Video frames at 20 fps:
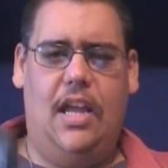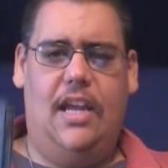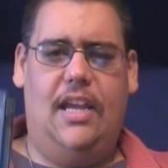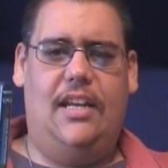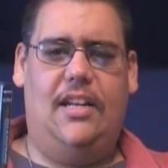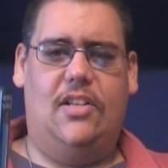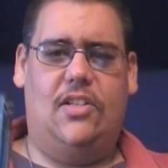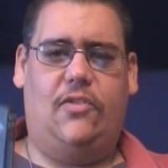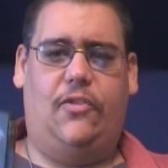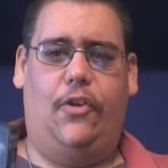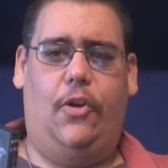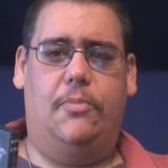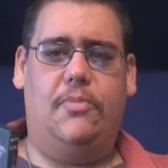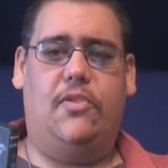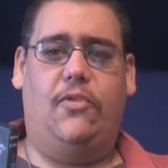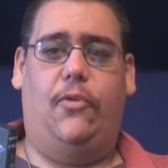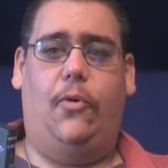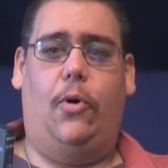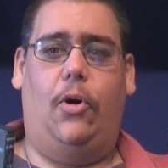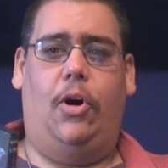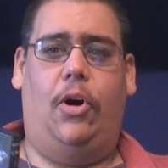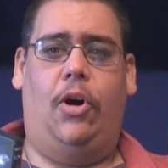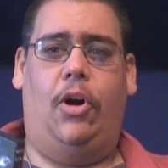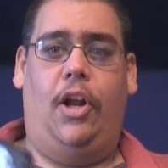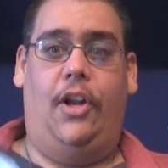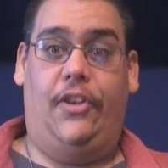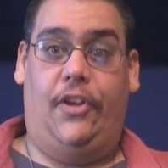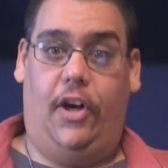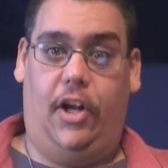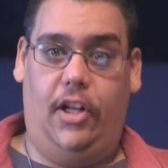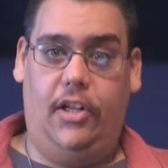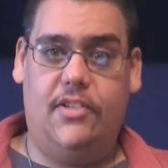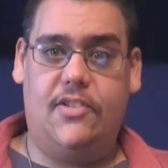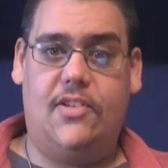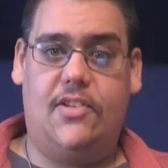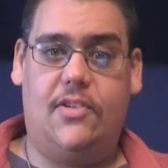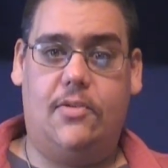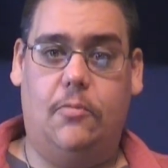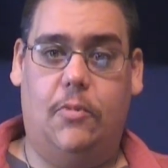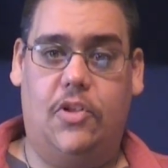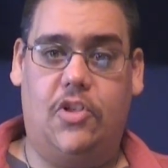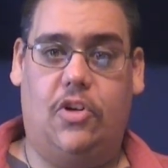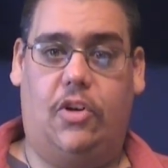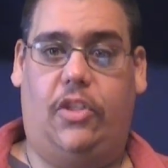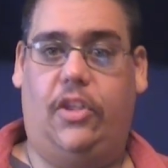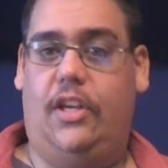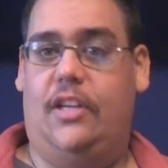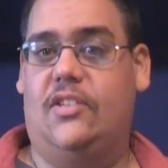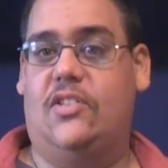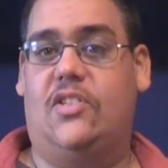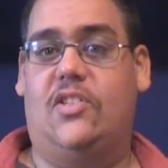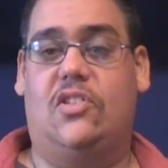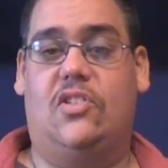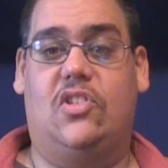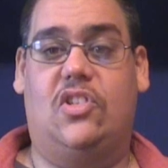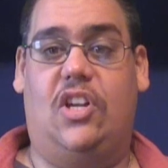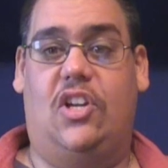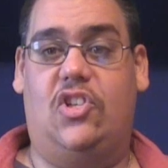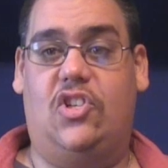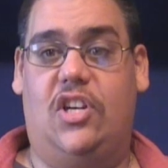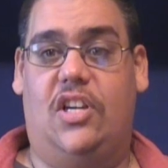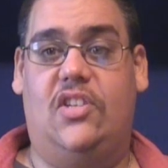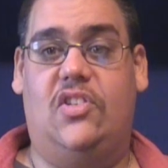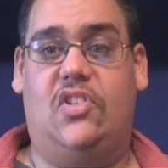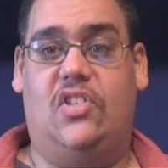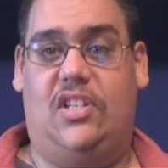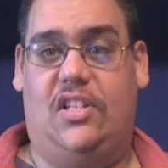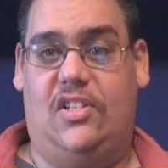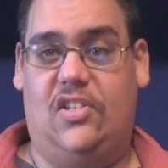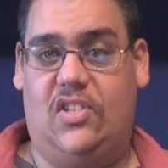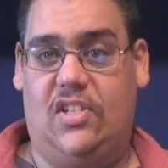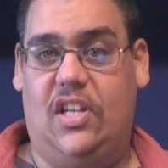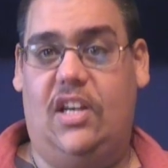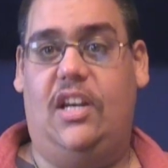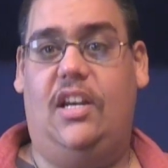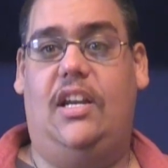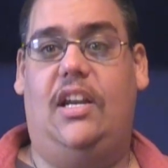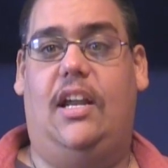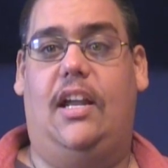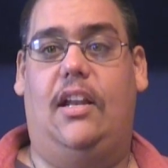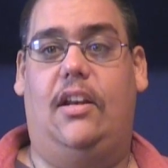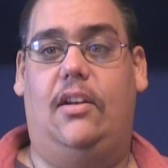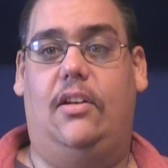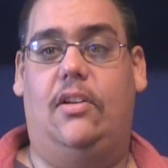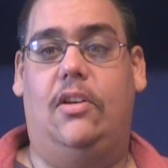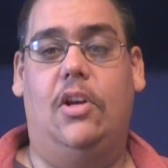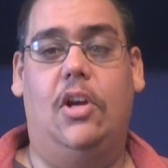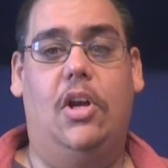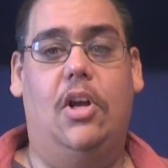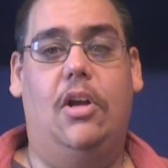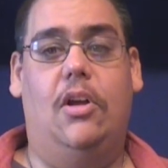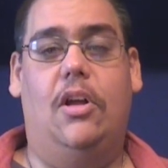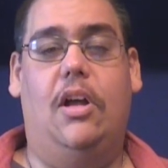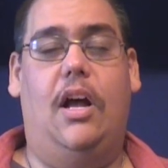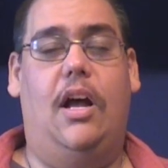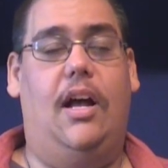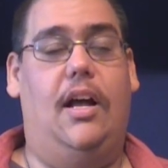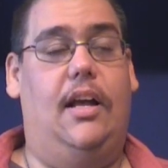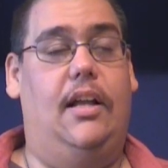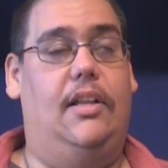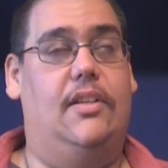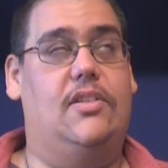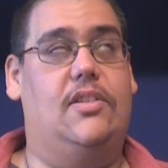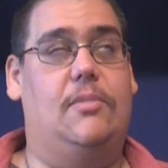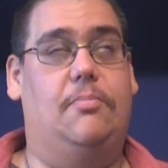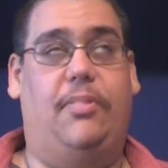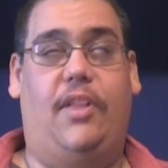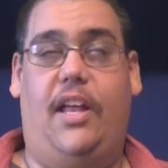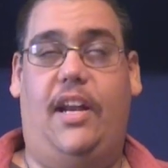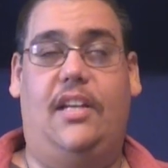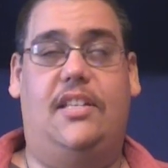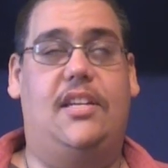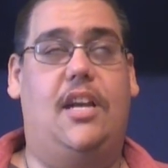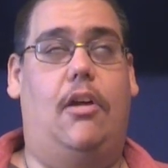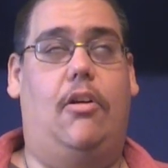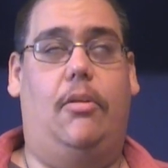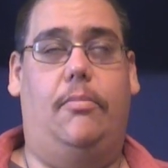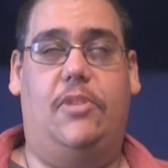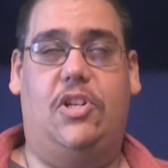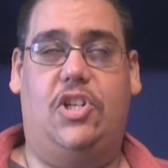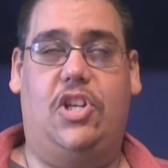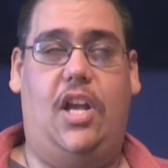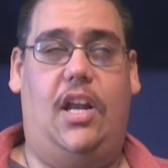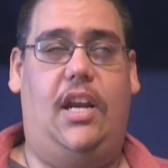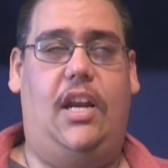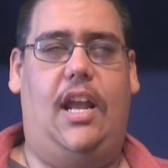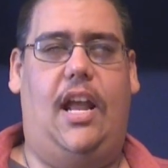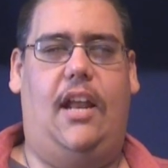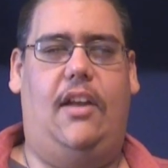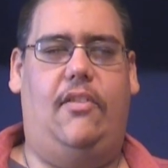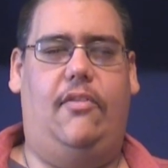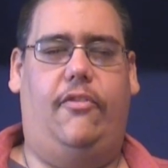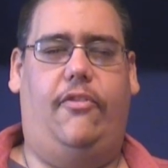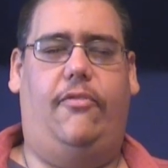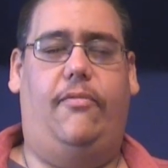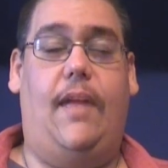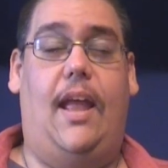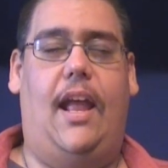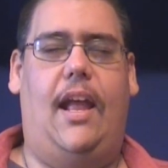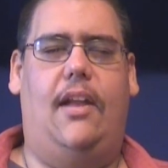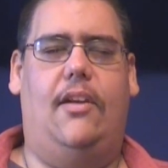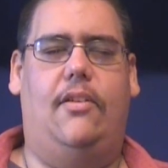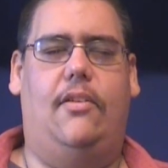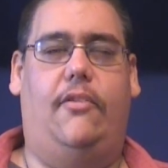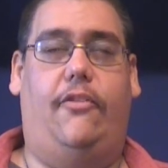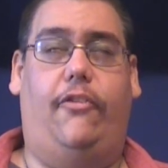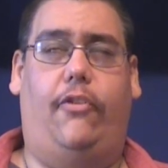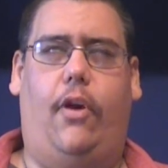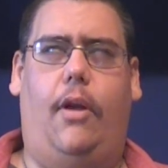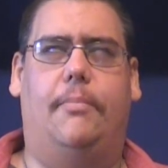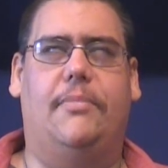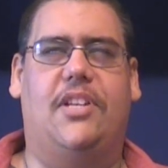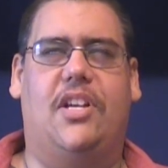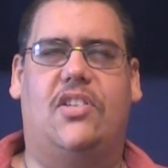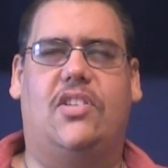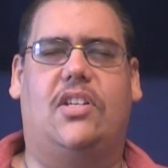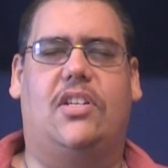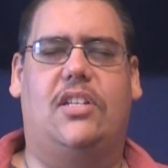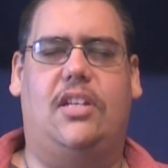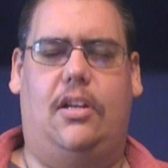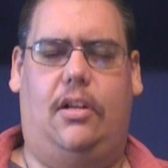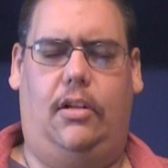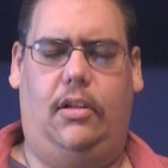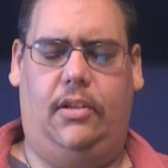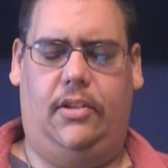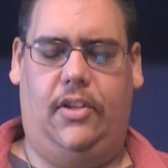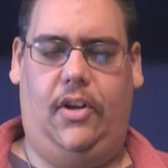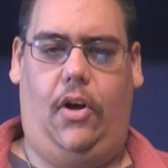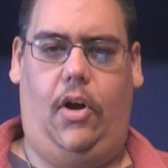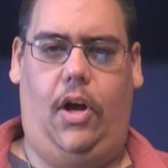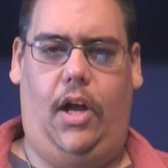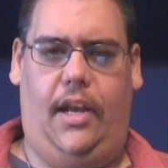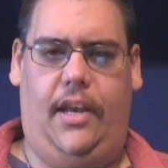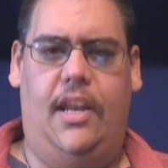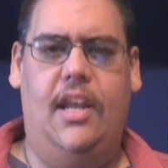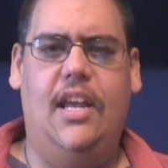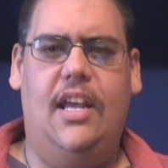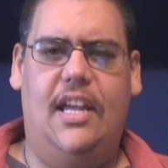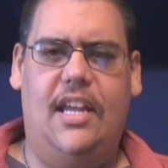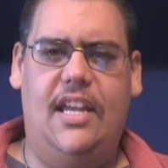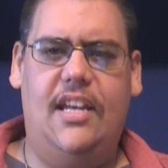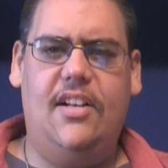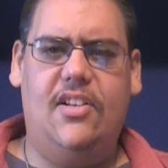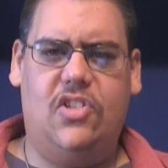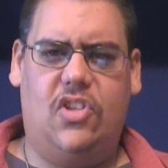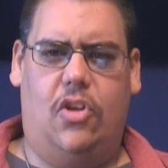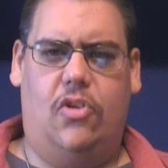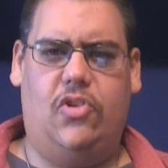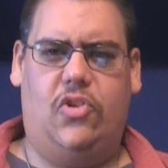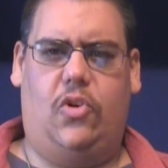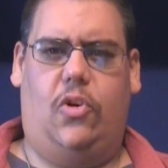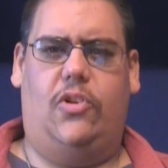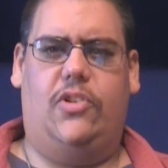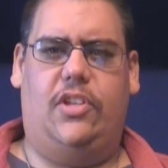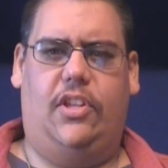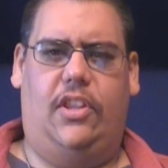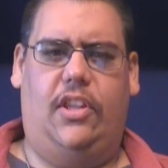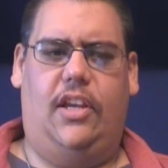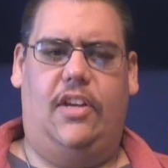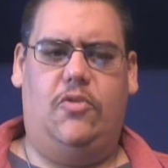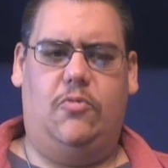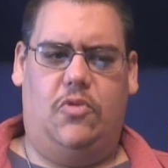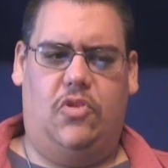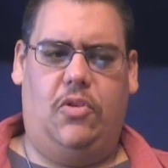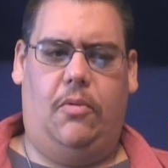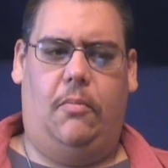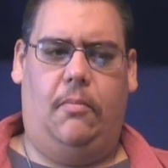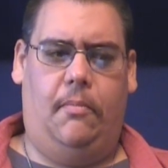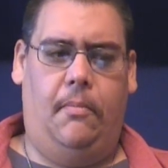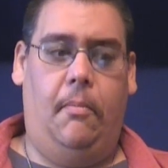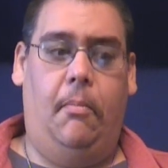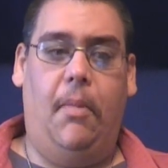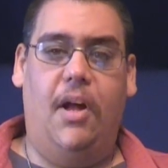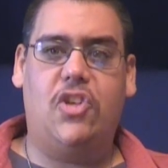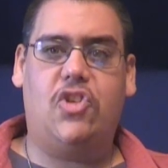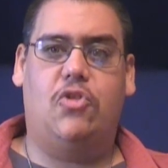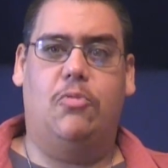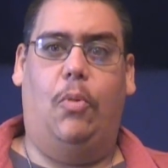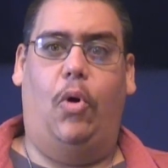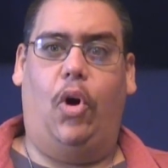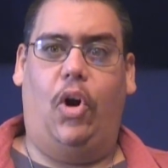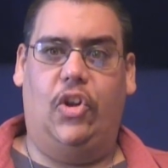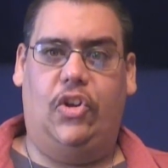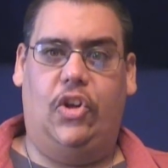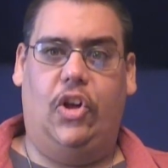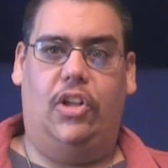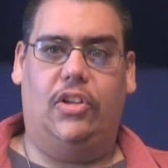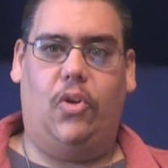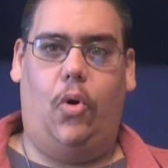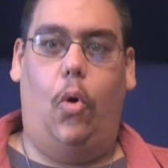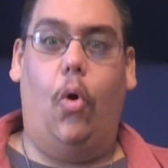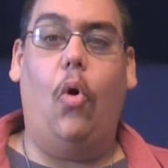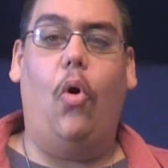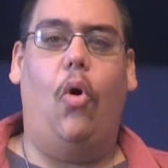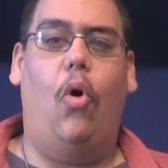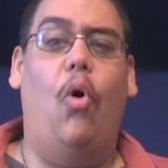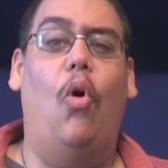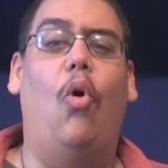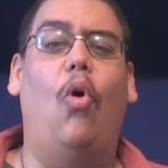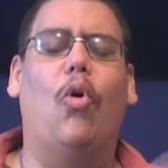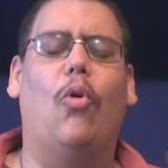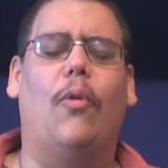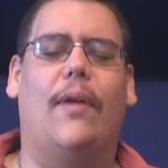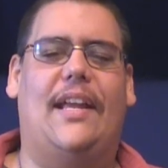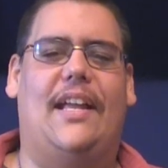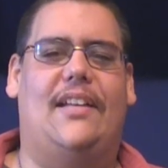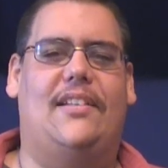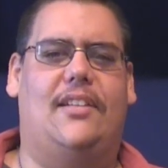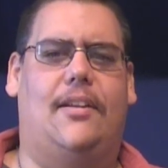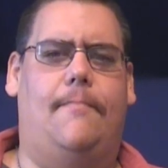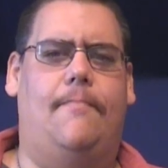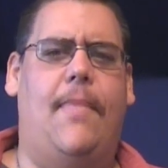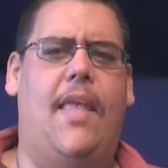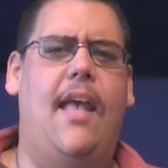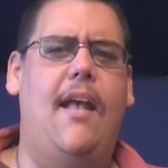He does films for adults, which are things such as Sin City and Planet Terror, Machete, and From Dusk Till Dawn. He does those sorts of things, which are much more adult-oriented.